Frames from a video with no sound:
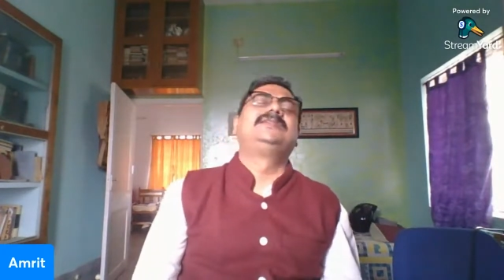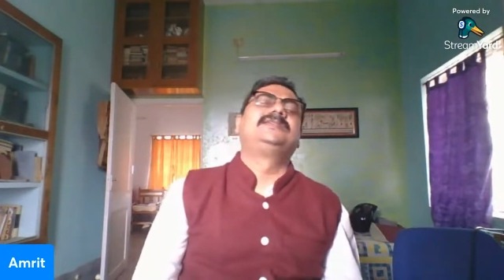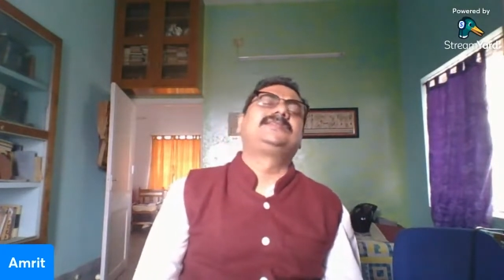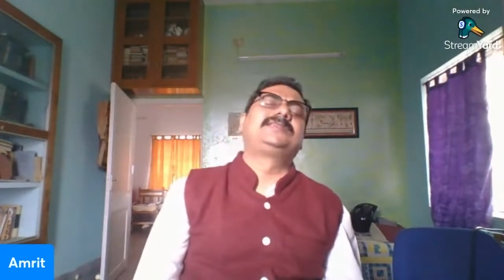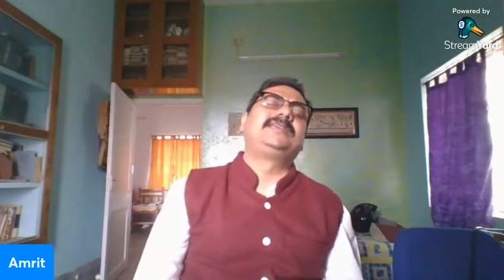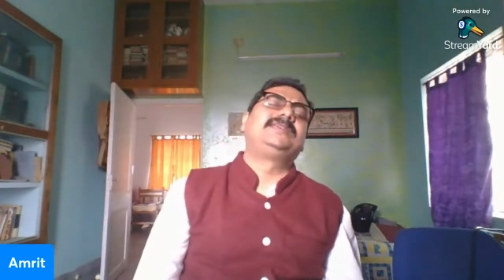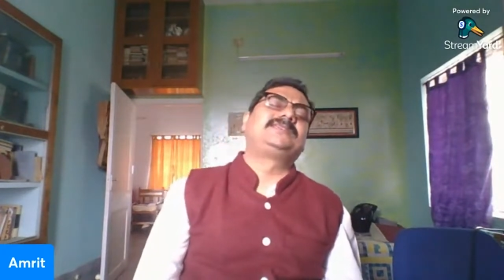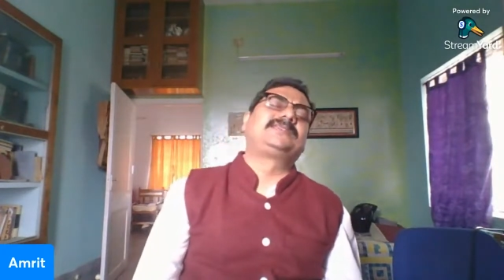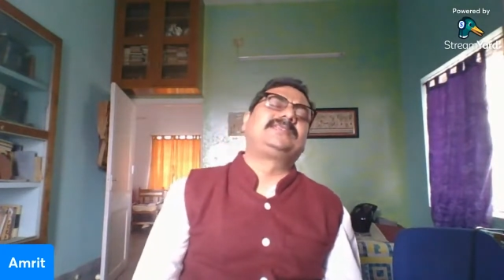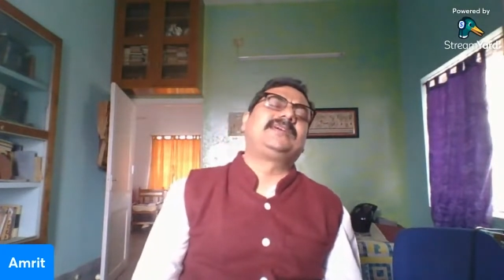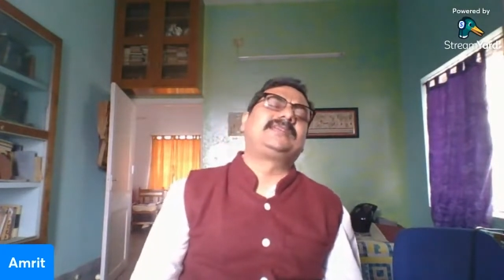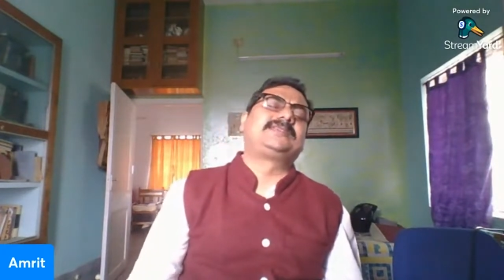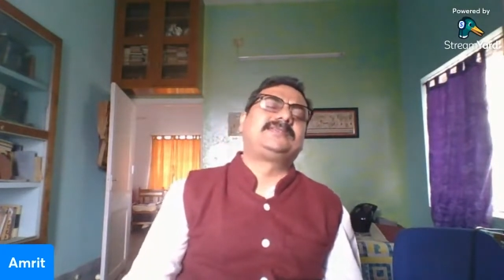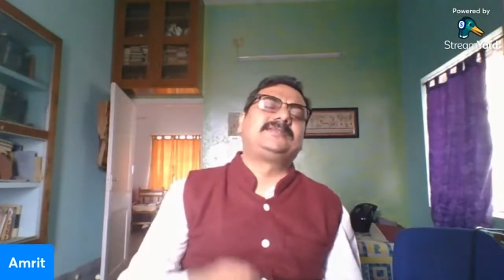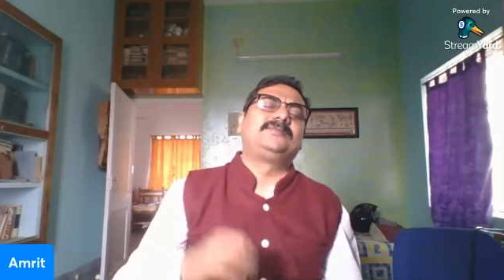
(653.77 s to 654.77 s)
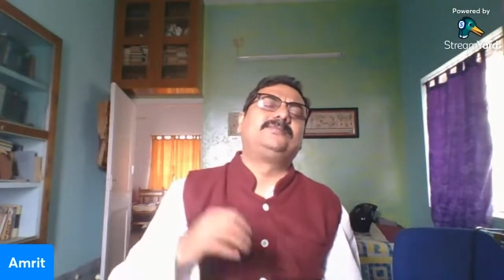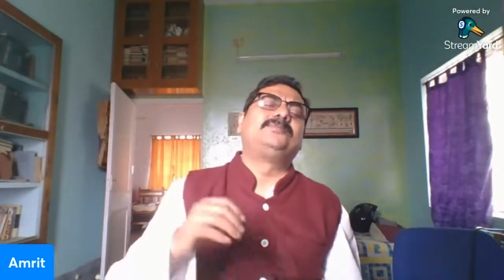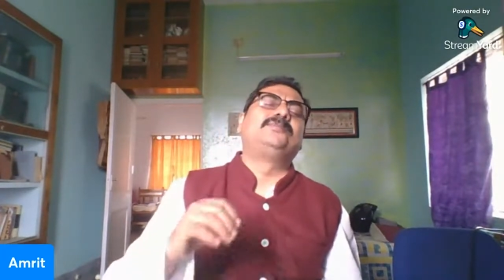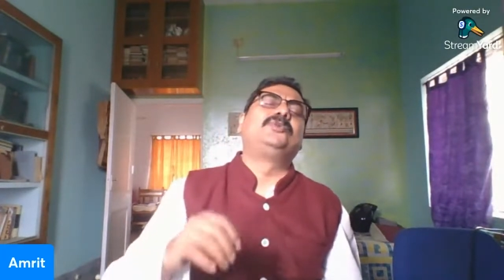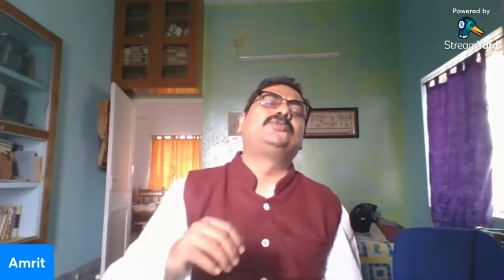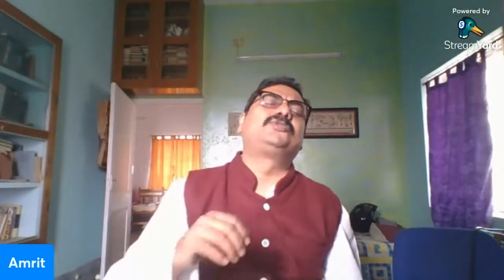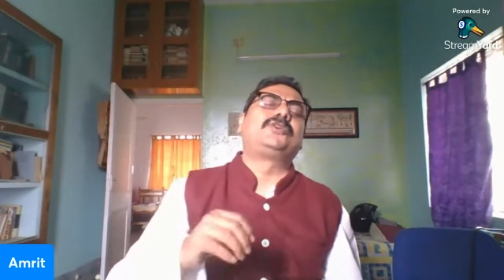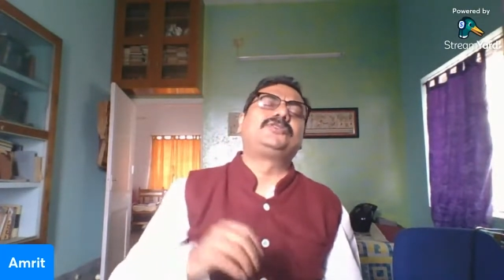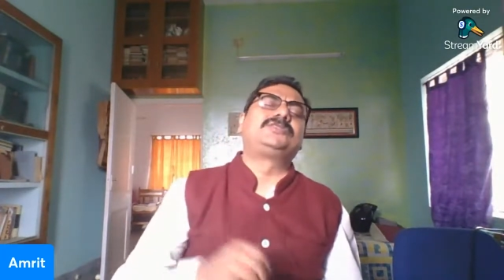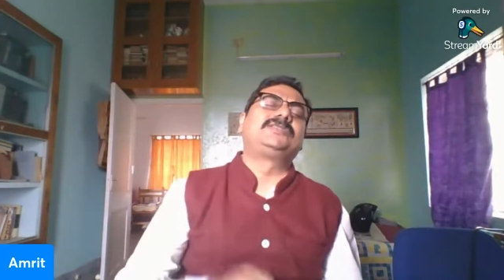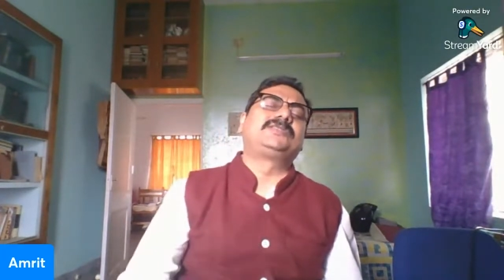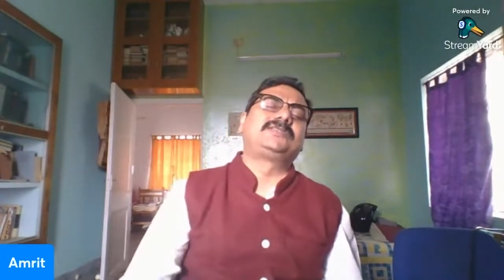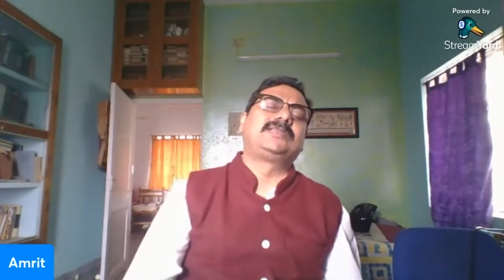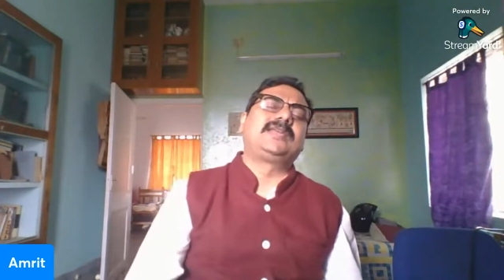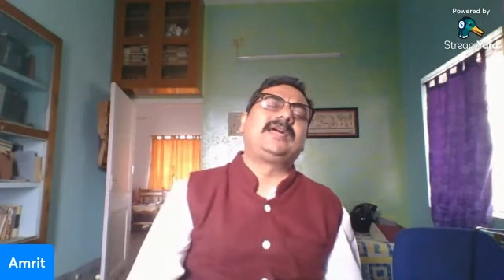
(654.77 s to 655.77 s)
says that both
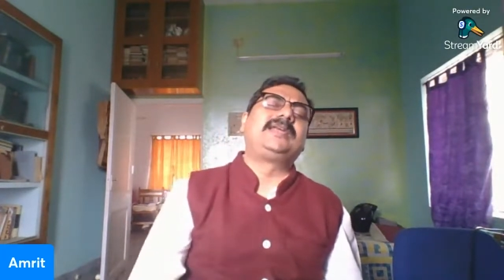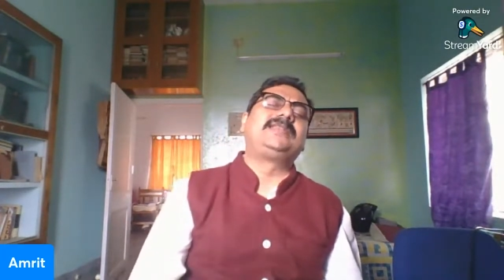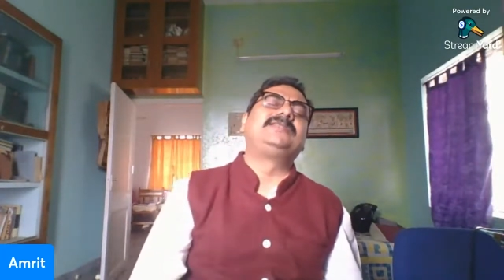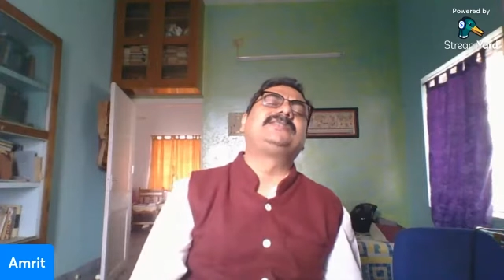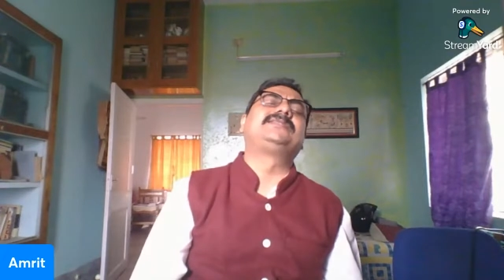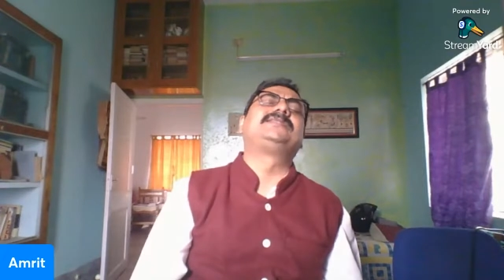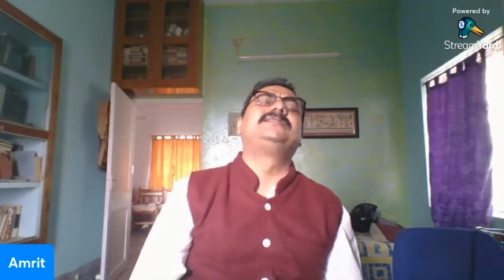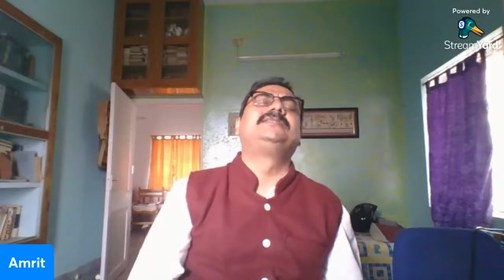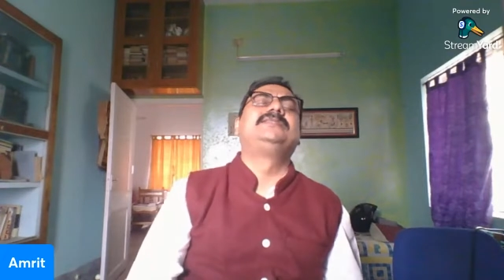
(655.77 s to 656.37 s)
Ajit and